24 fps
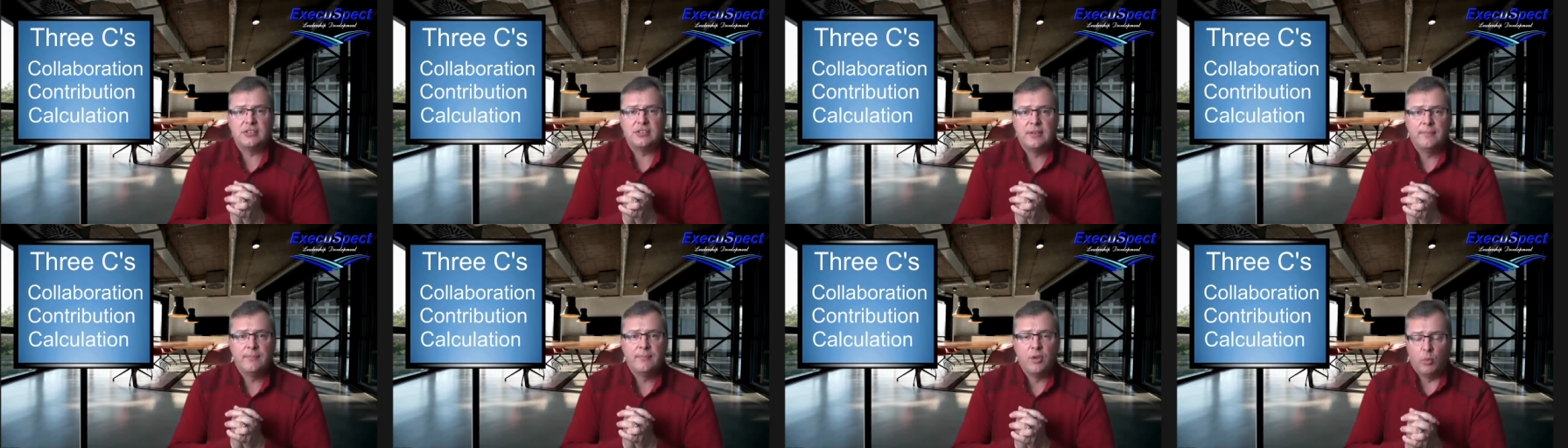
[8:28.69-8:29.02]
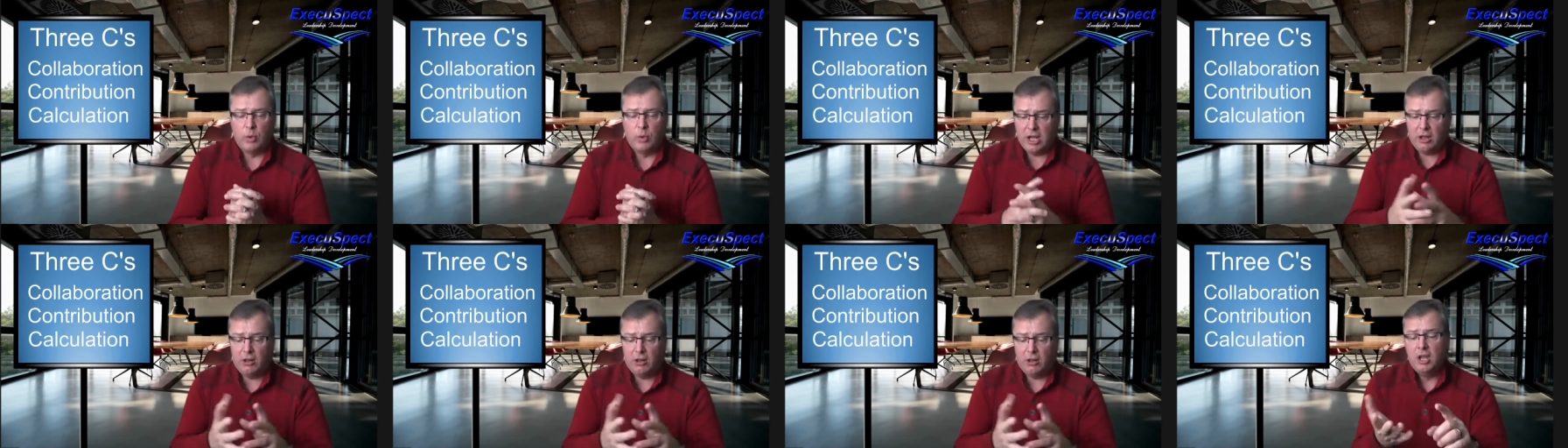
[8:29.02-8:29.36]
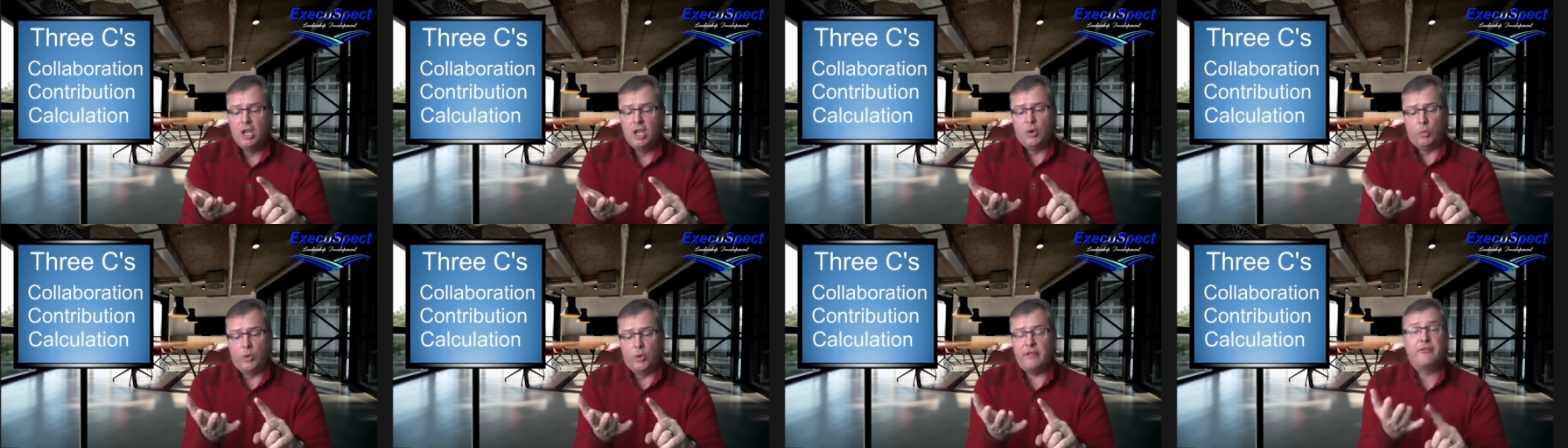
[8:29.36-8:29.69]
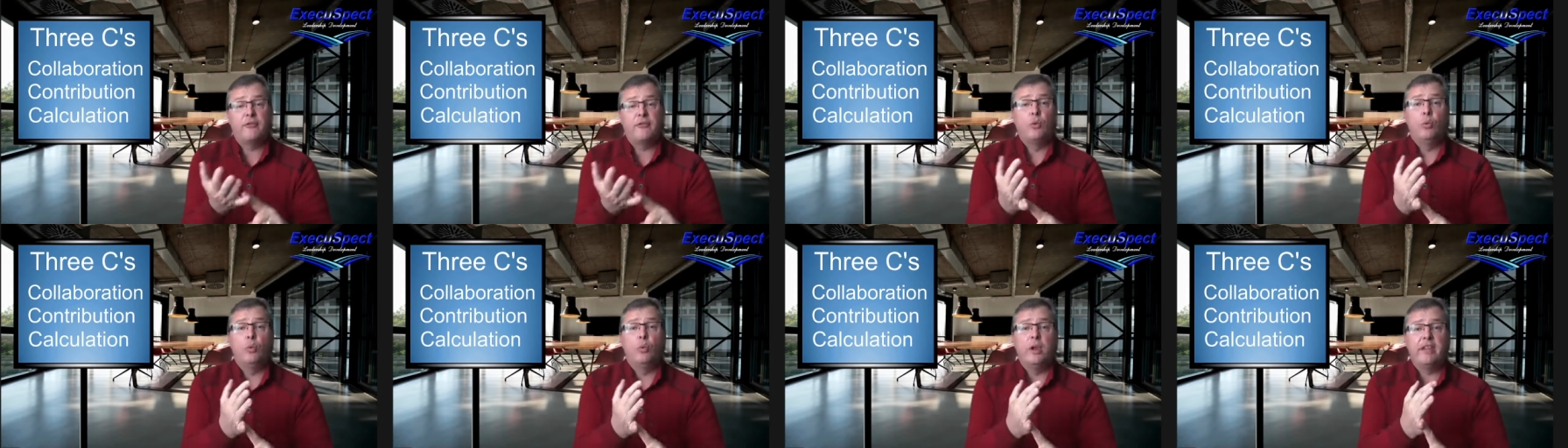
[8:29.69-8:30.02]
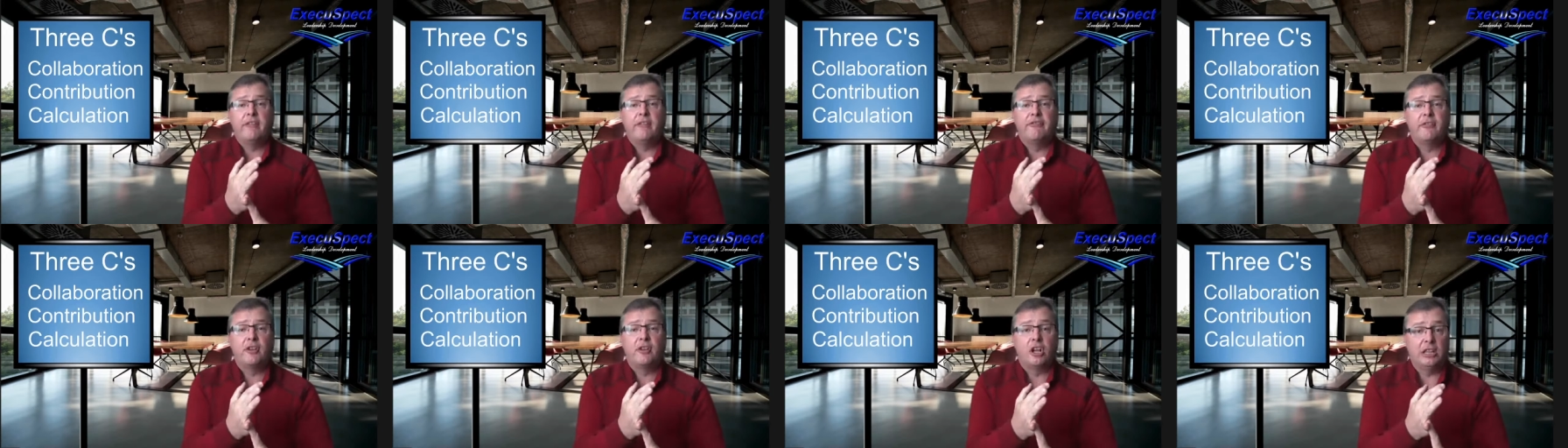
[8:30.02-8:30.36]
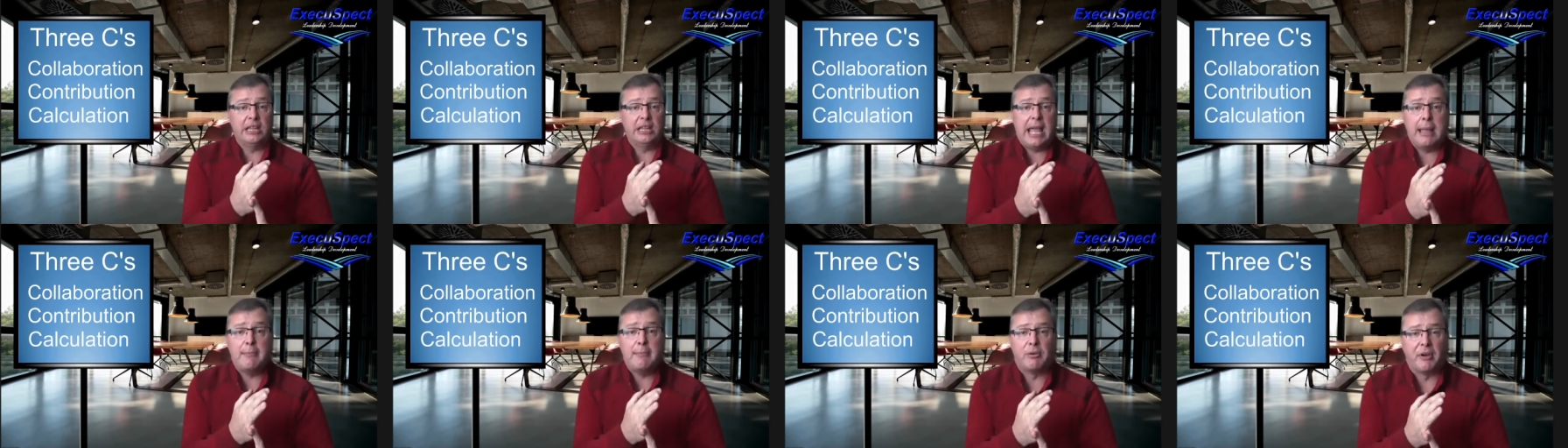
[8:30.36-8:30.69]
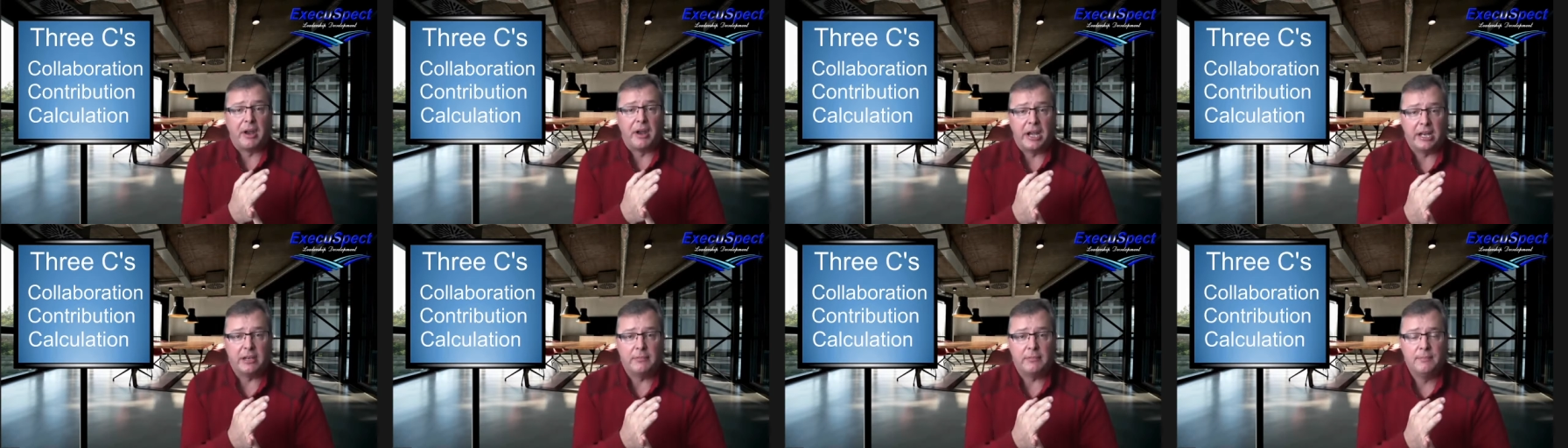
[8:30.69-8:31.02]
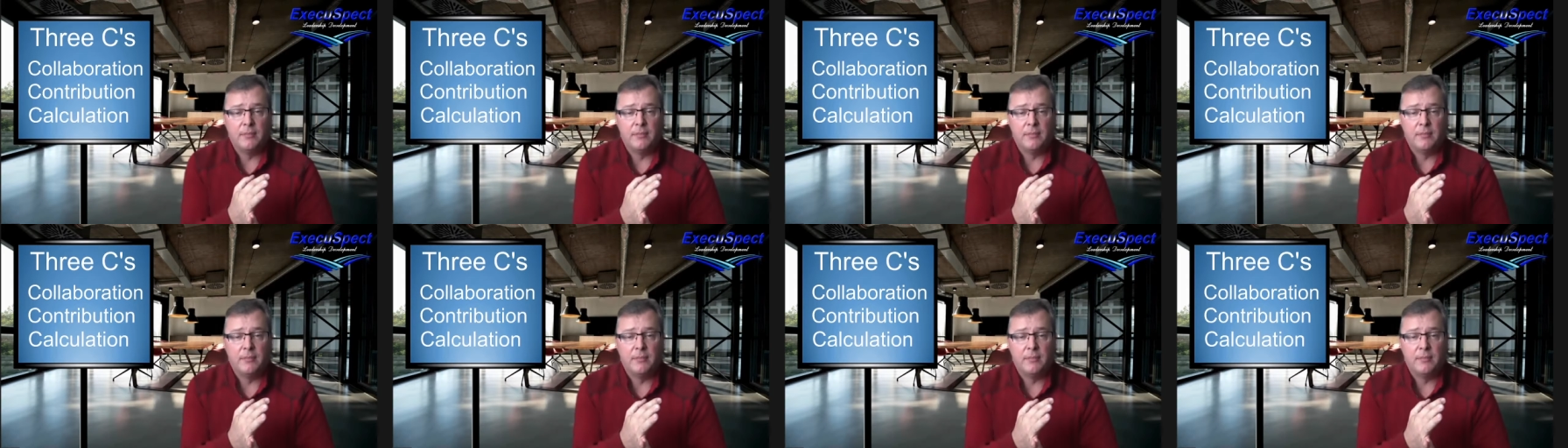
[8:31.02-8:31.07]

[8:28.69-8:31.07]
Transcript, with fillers: Well, we've we've collaborated.